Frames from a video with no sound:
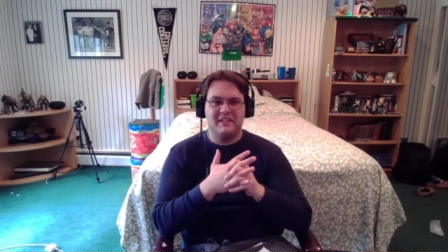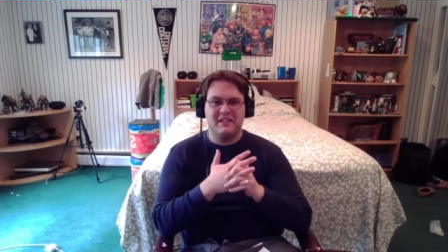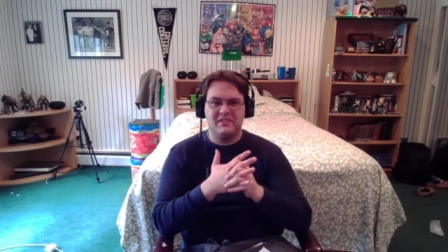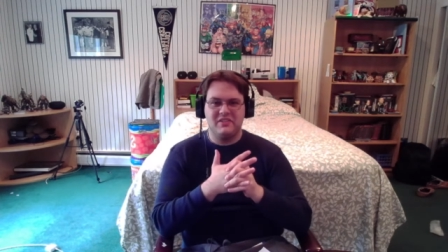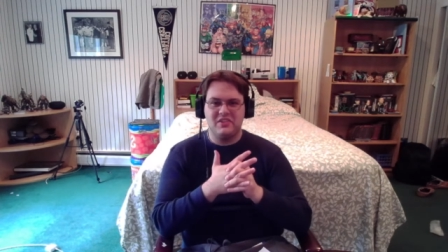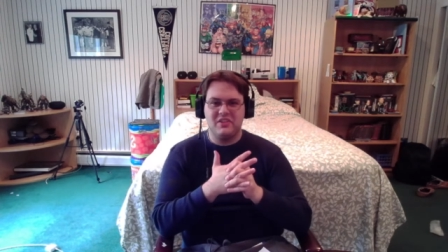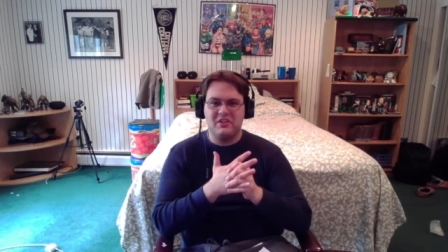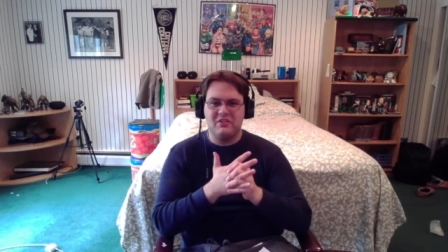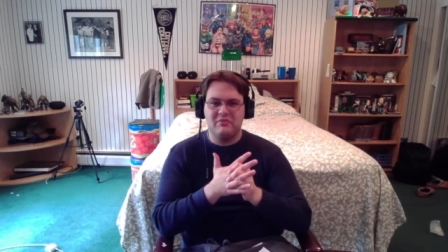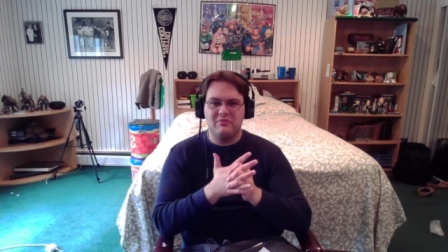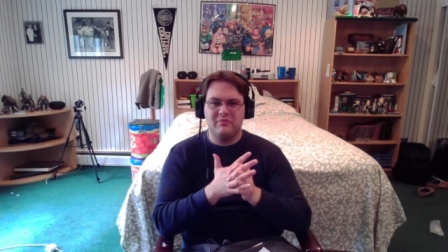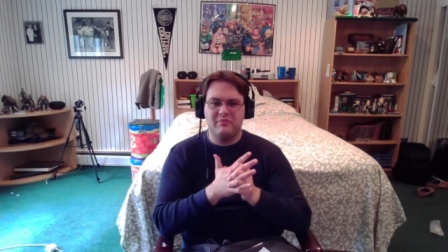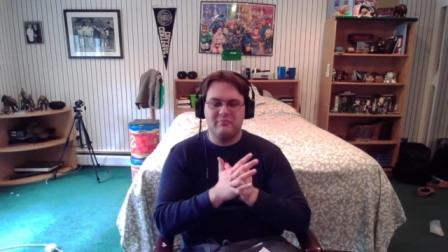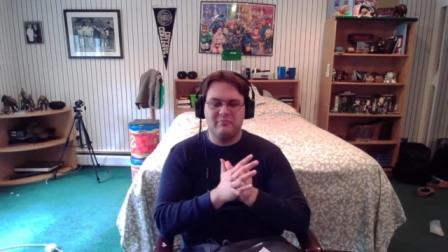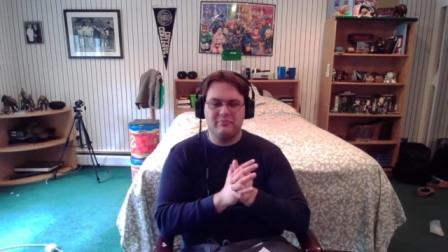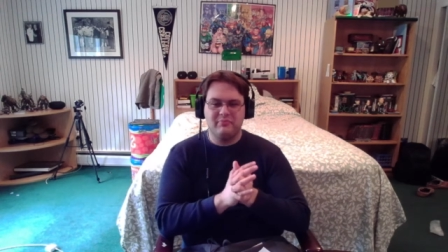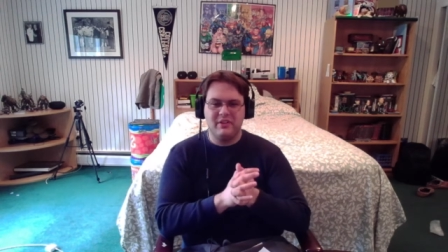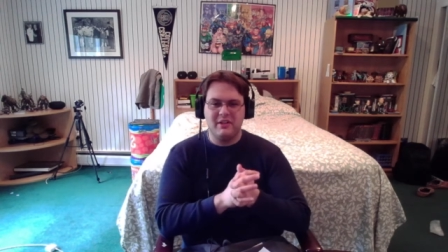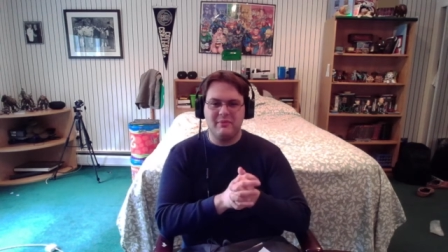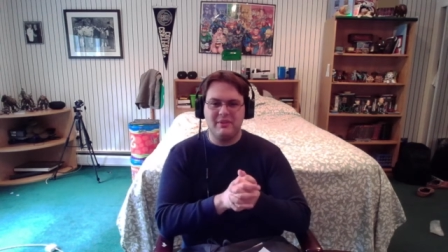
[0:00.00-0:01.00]
so
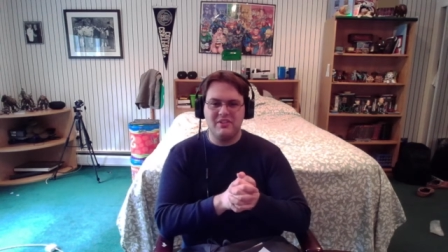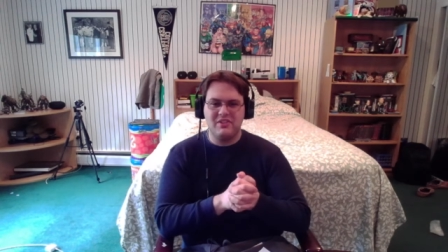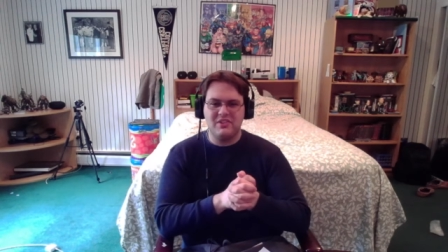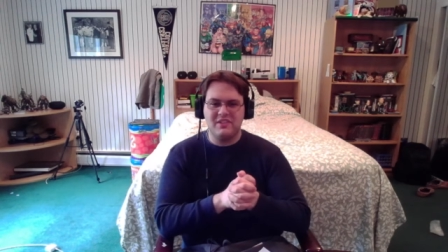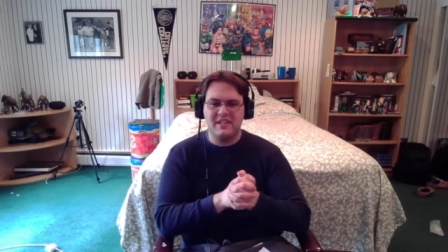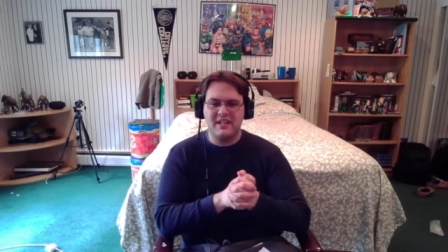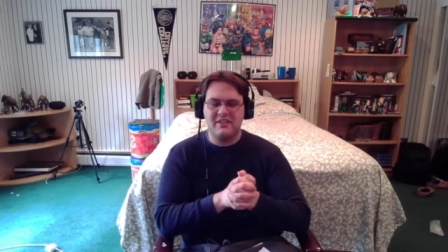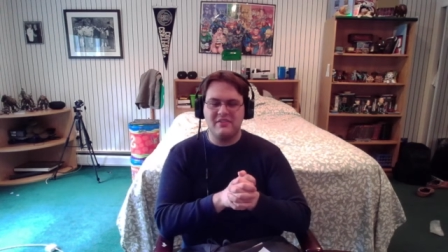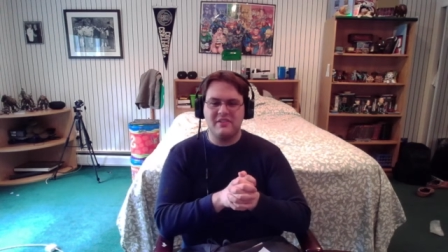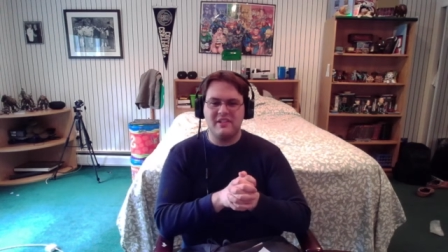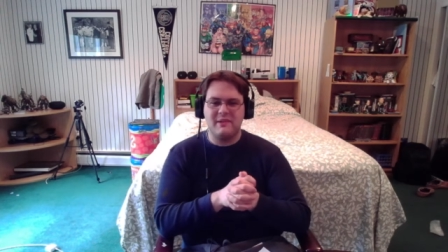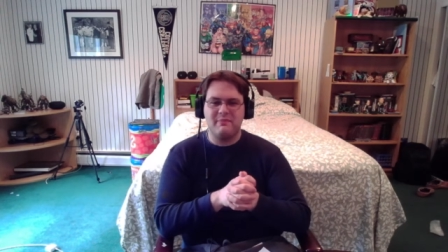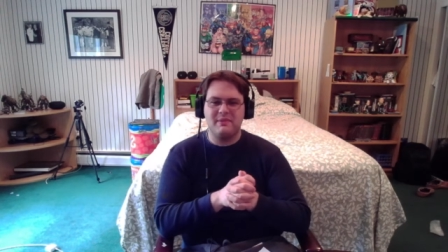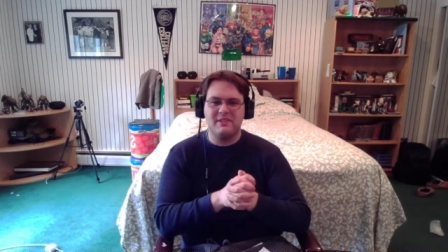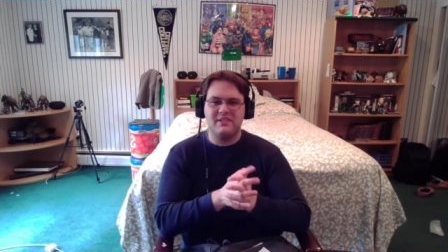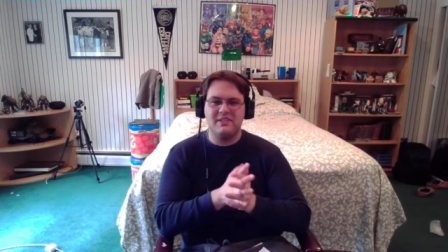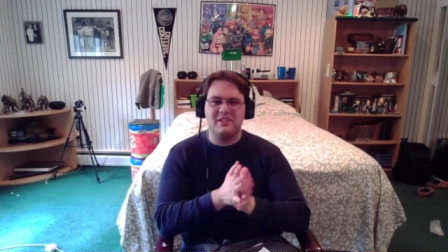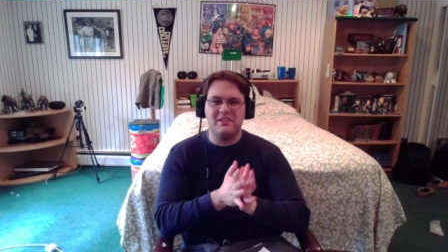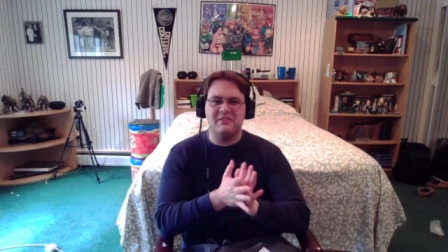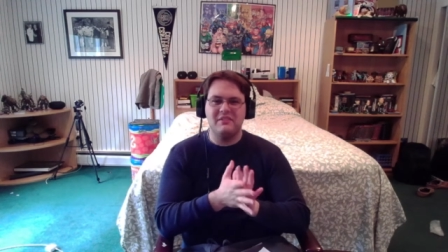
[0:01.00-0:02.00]
pretty much a standard
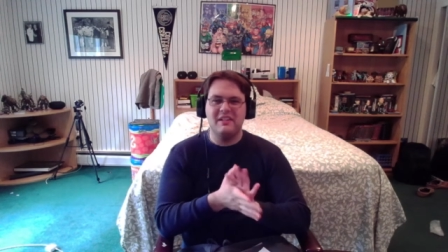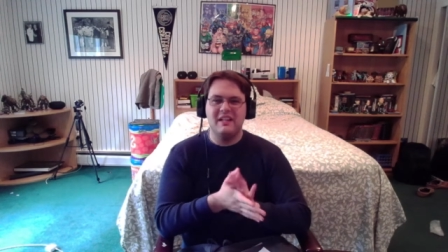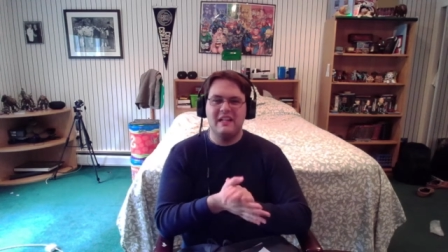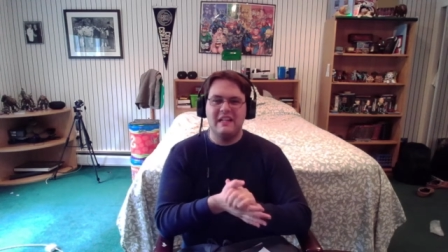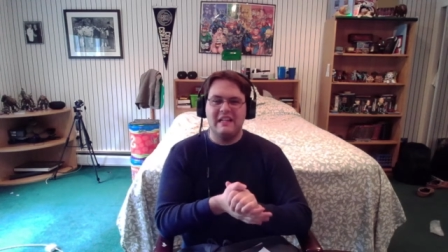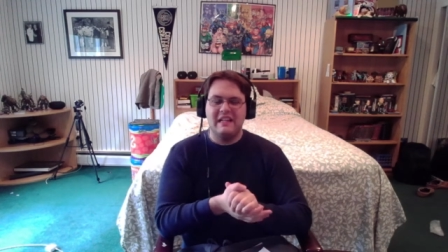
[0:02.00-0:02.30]
episode,